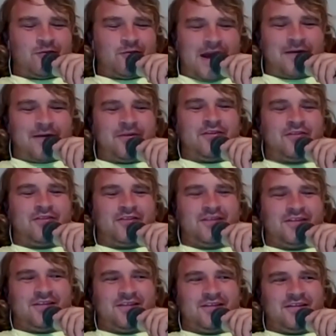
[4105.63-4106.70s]
Robbie's
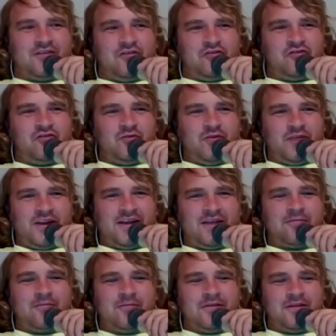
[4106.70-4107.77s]

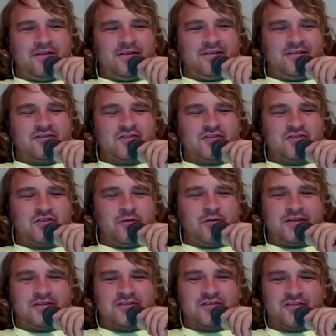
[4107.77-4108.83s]
dream
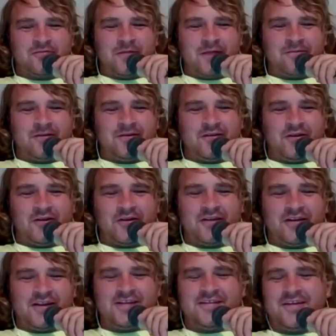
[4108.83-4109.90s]
situation to maybe
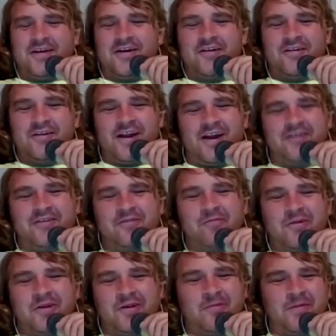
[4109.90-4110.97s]
turn Nissan around and
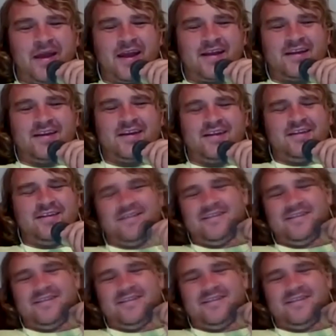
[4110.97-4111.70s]
bring them back again.